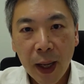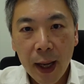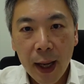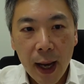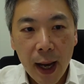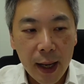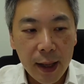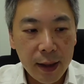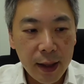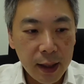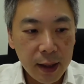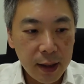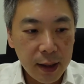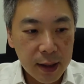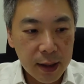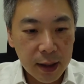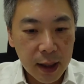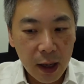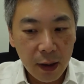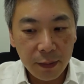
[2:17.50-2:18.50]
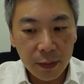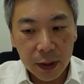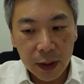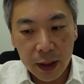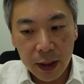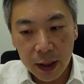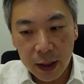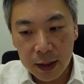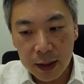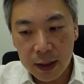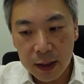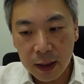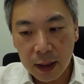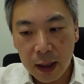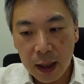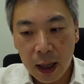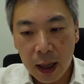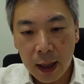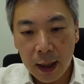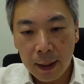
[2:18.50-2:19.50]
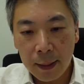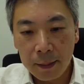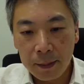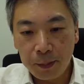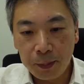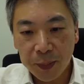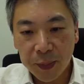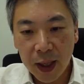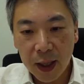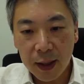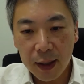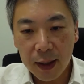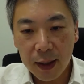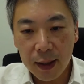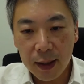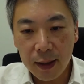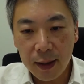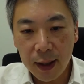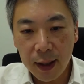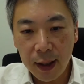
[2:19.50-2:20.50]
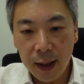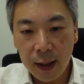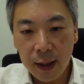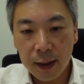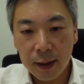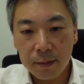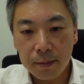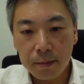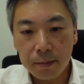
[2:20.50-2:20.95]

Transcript: And they discovered that the